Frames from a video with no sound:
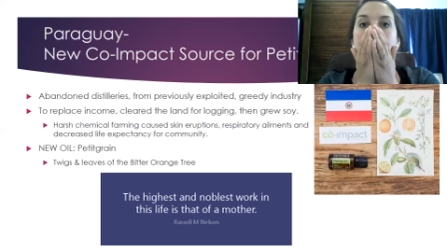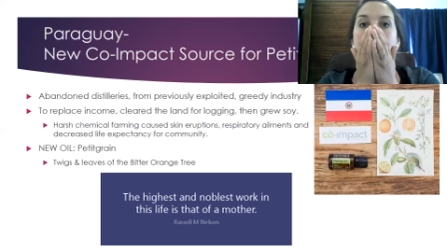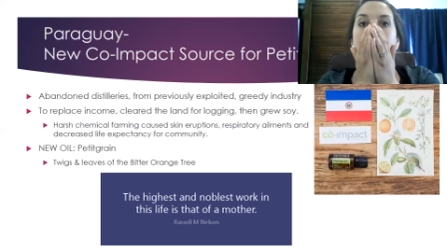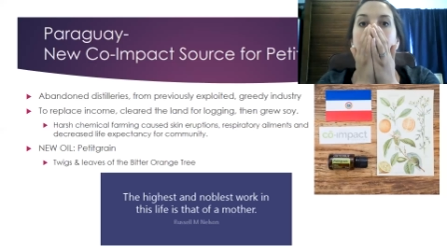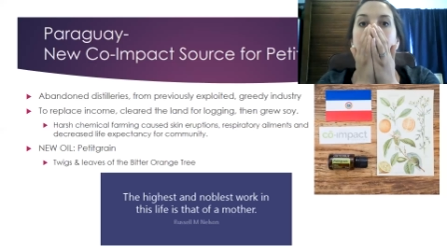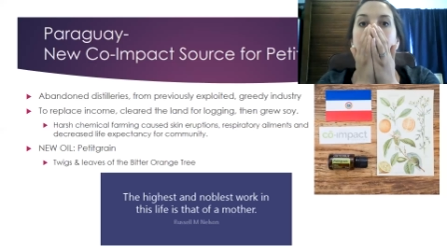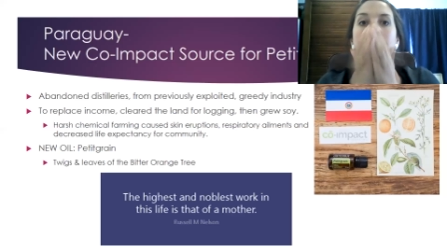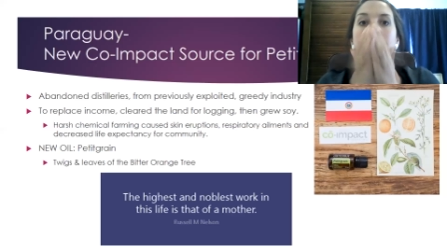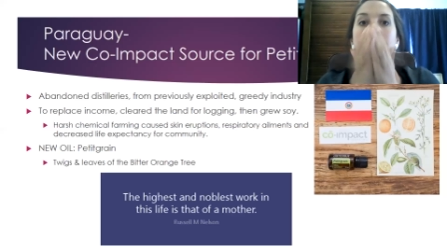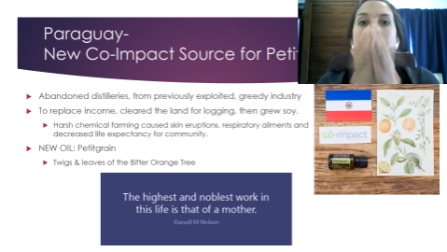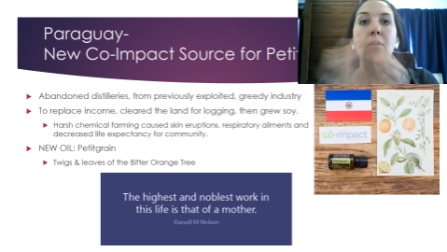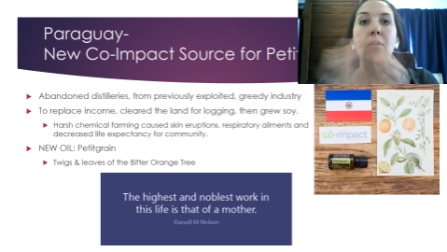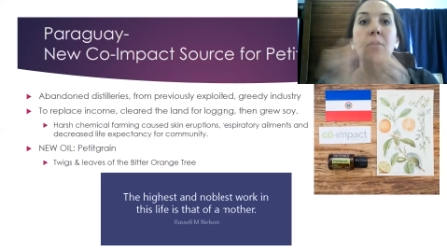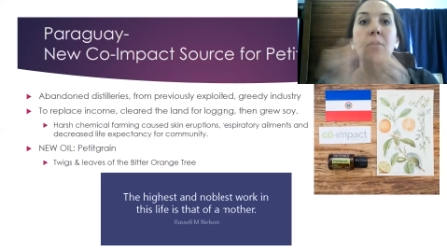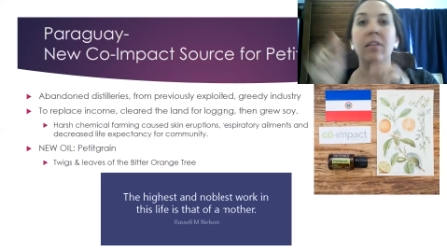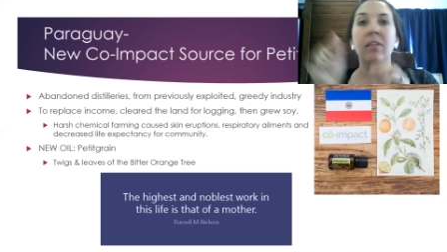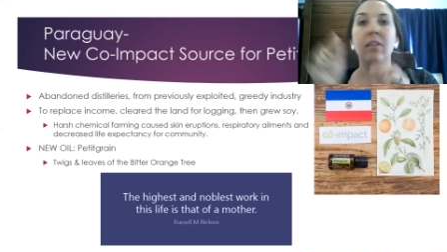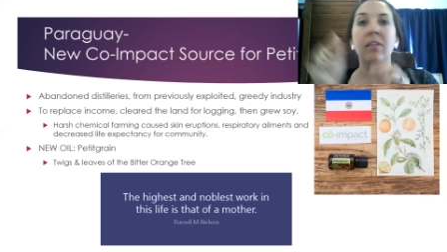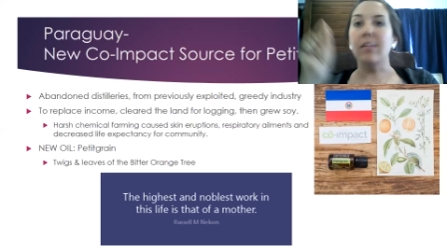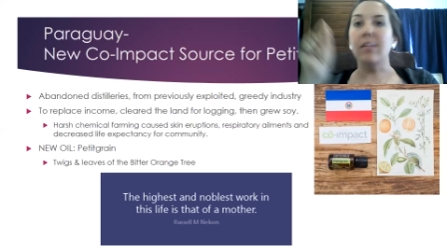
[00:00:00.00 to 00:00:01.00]
the aroma is
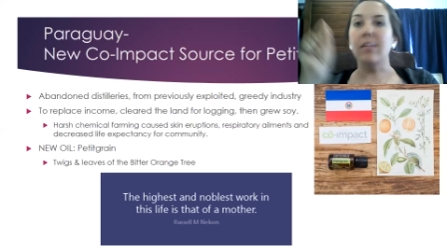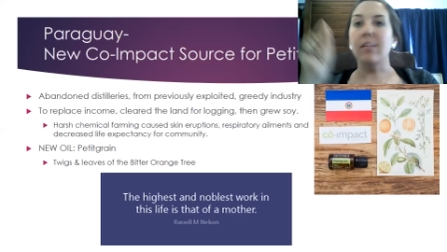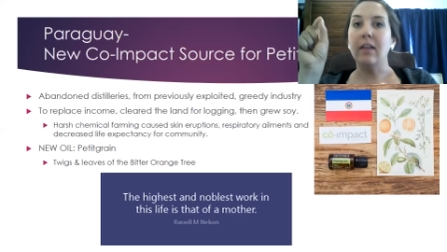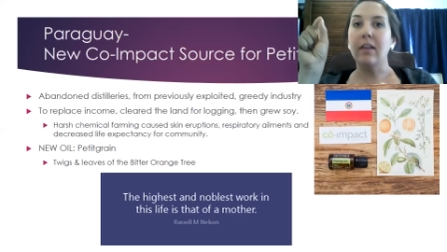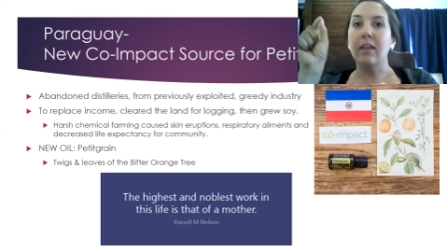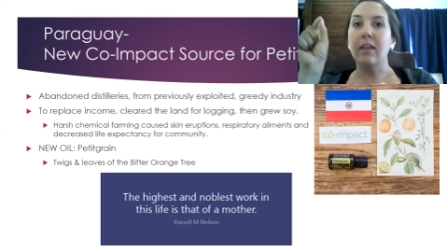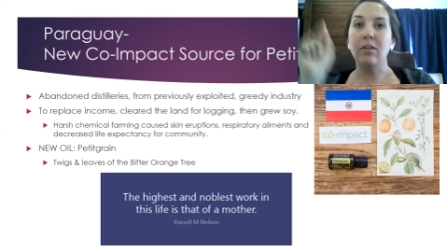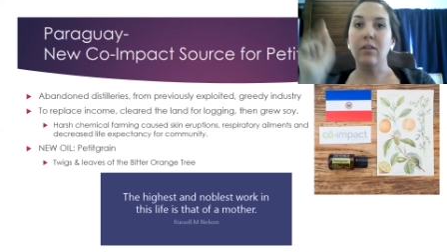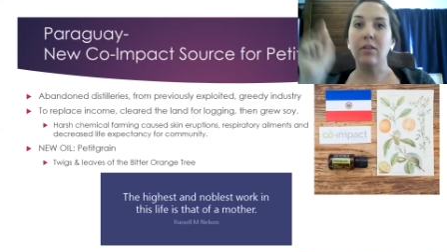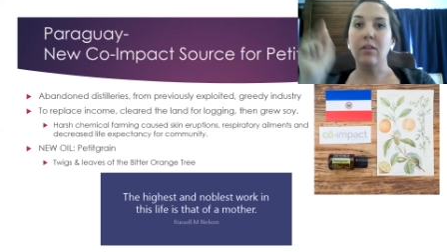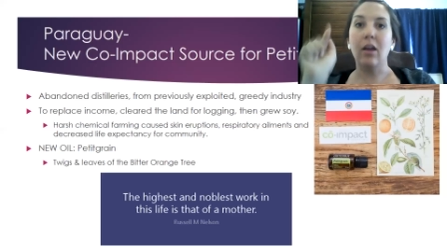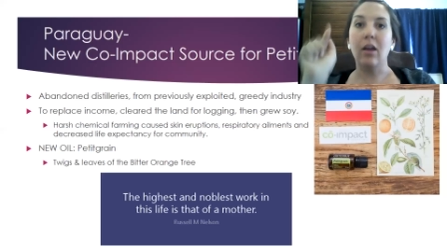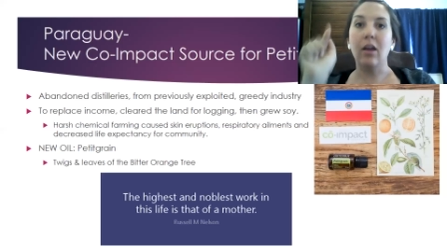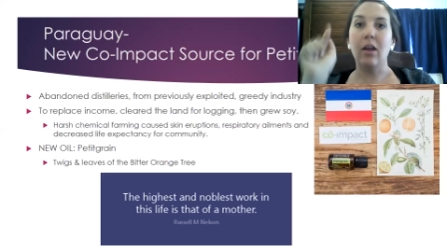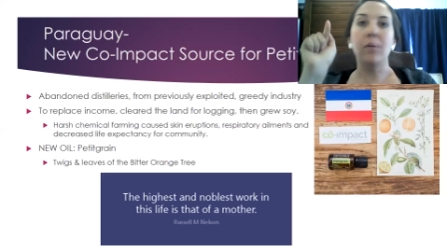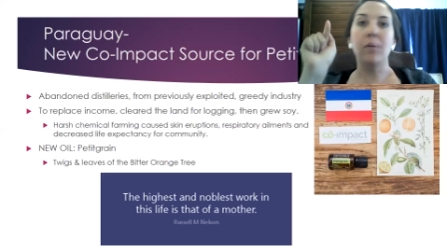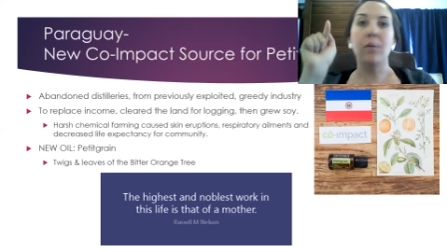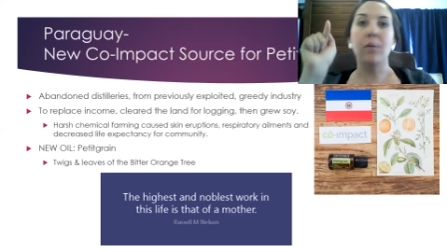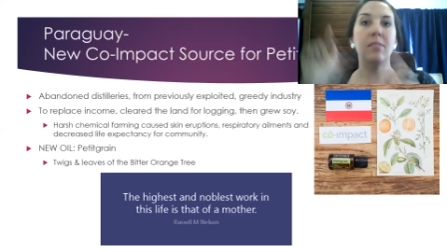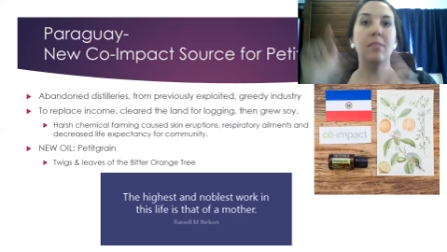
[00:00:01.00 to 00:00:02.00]
not something that you can say, oh,
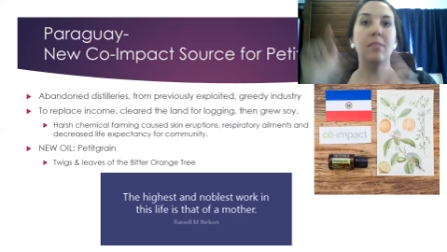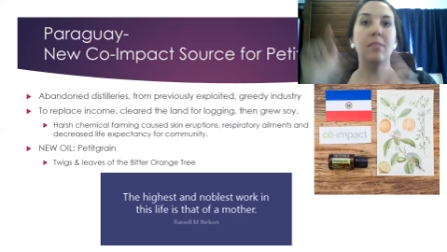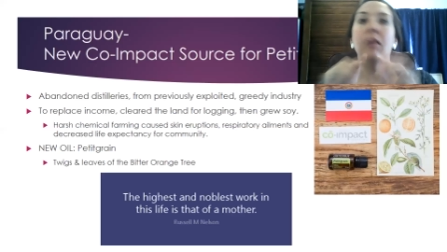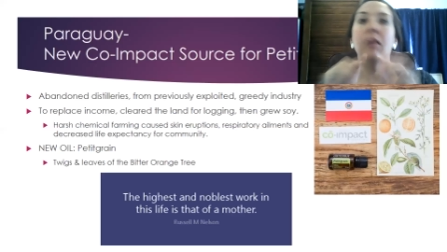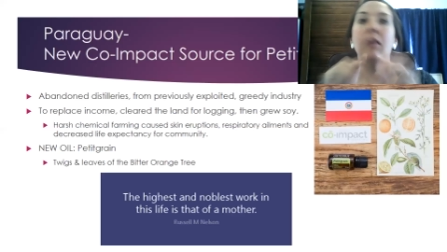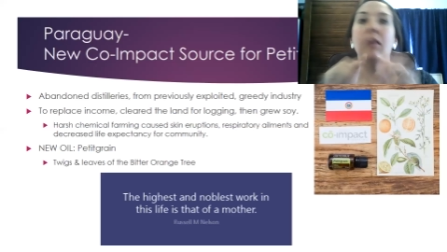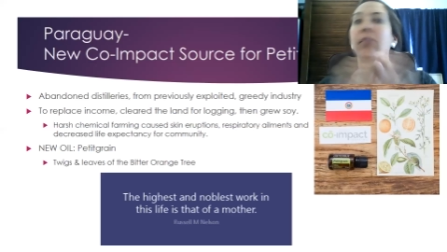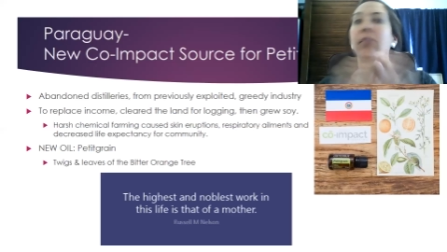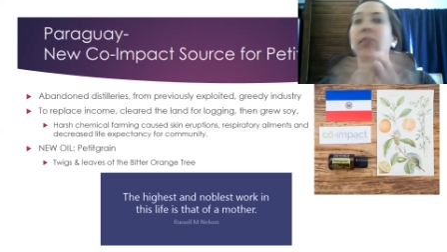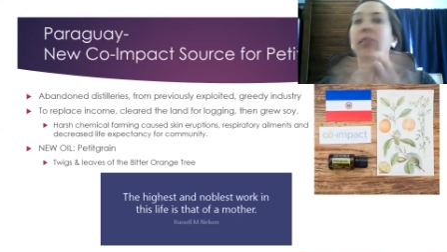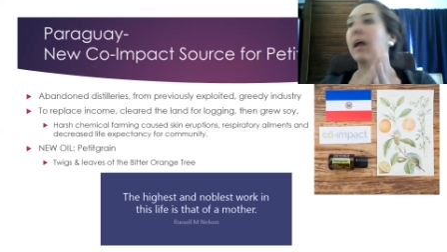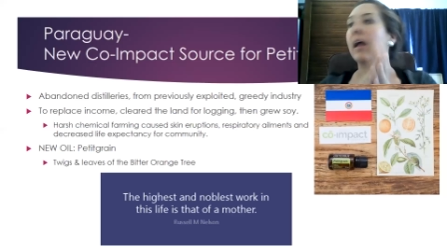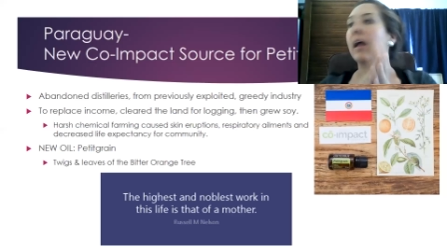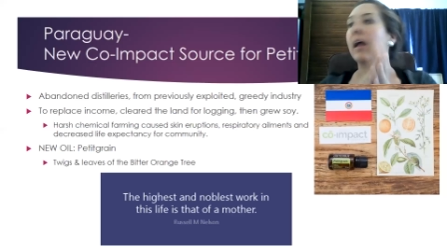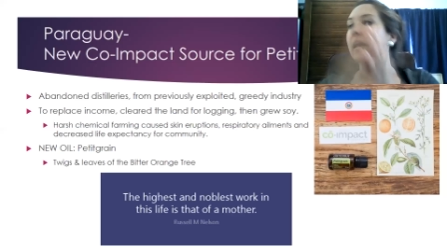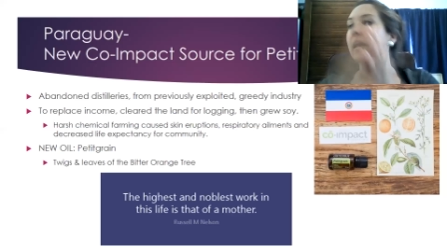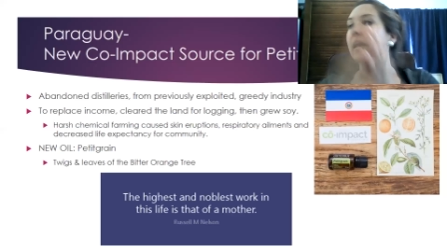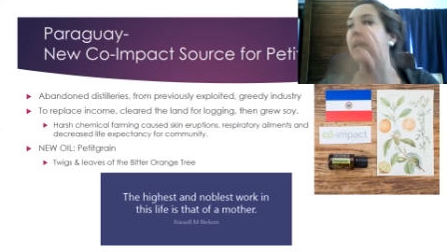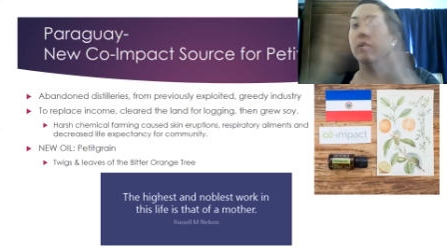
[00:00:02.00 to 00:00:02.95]
it smells like